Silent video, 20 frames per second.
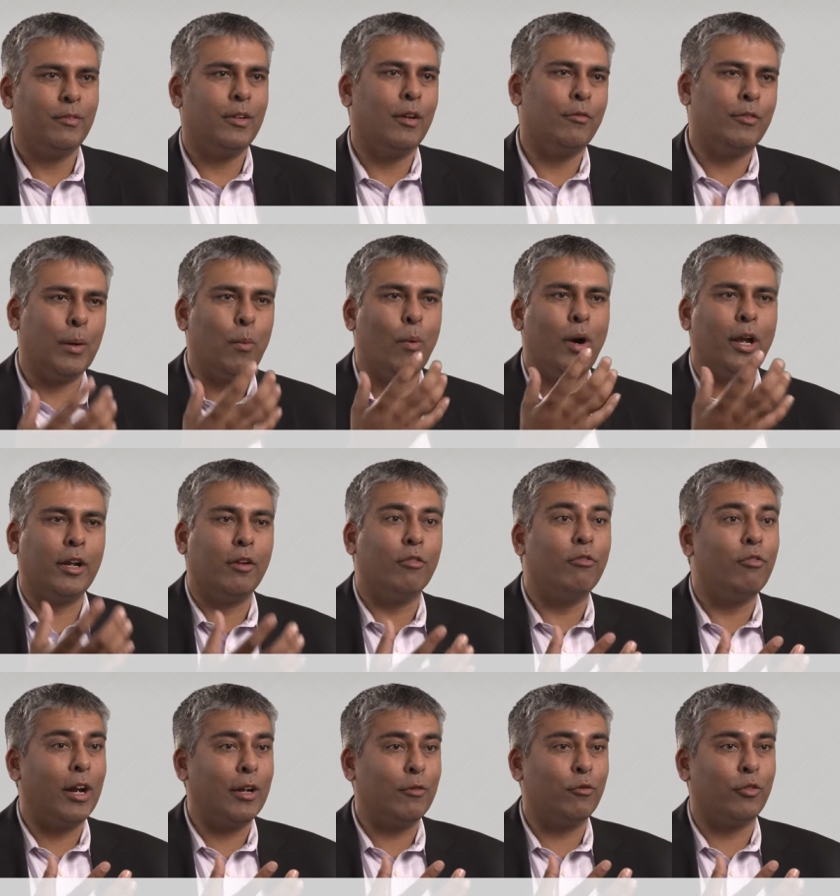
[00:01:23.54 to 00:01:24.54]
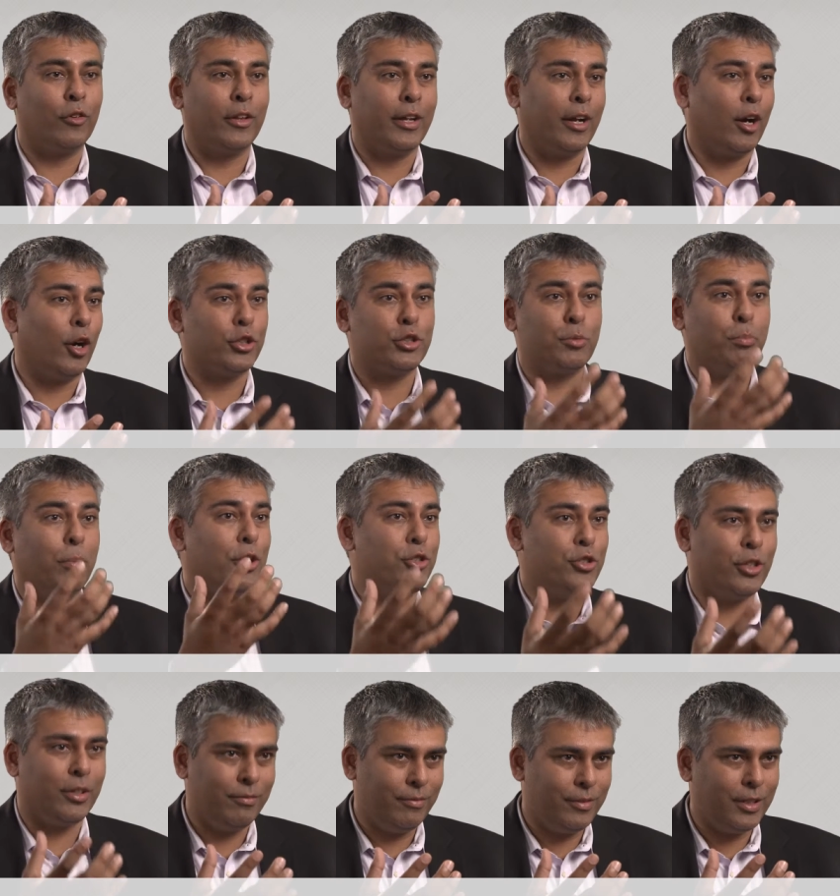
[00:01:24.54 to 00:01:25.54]
if they wanted to fight for the arts
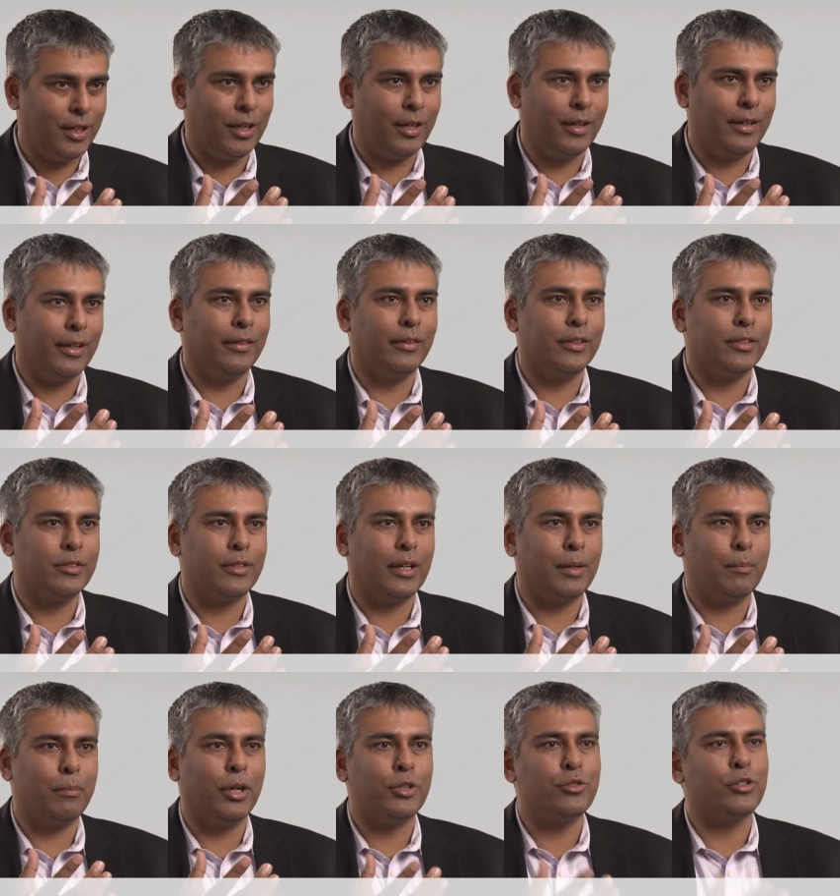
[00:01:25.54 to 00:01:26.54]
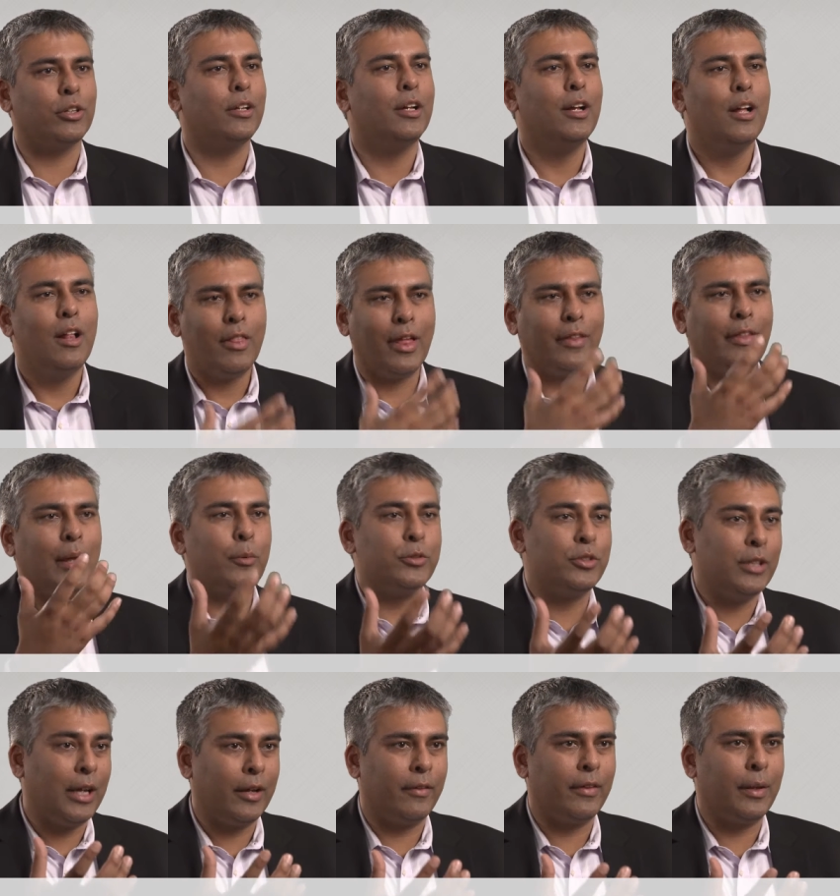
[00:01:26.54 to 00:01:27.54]
budget in the state budget, that
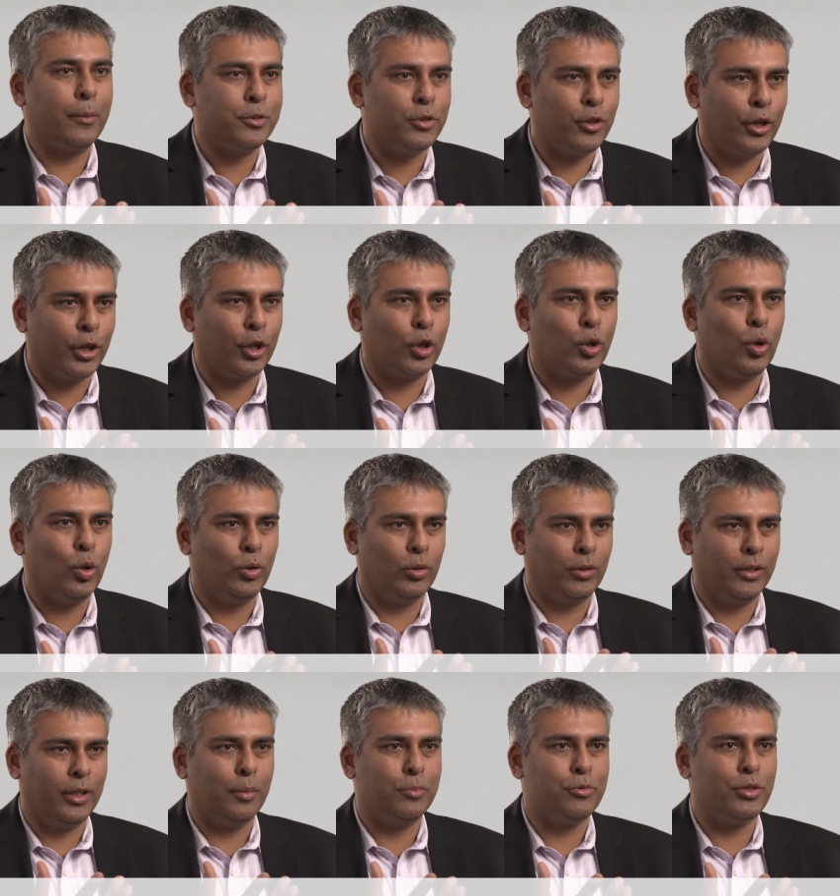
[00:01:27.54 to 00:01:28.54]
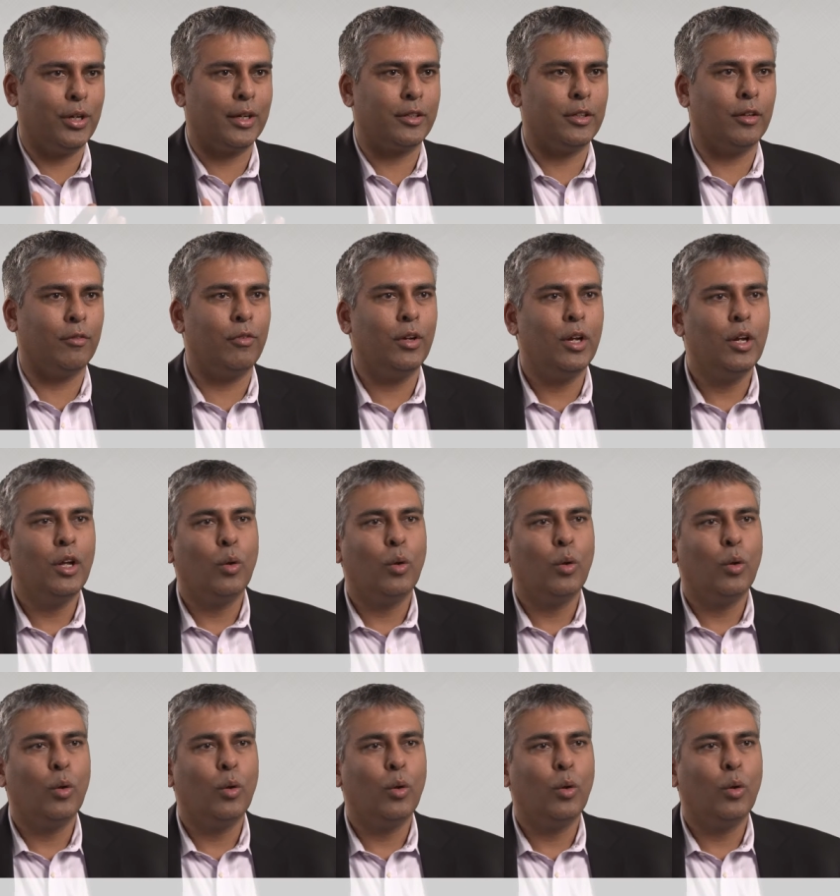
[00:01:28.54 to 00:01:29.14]
was their goal and objective.